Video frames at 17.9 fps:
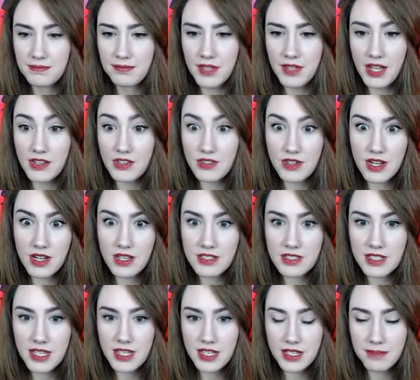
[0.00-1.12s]

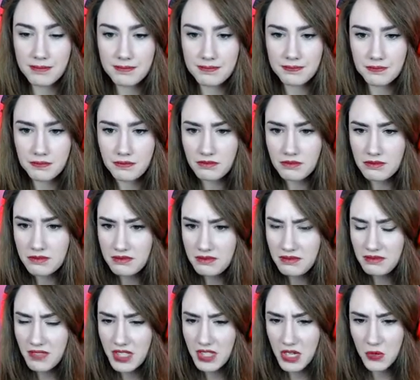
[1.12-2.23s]
Andraste.
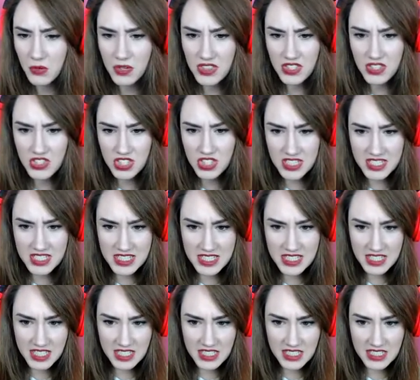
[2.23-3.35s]
Now what the shit is
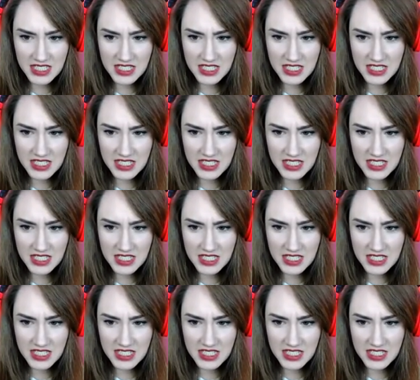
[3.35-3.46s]
this?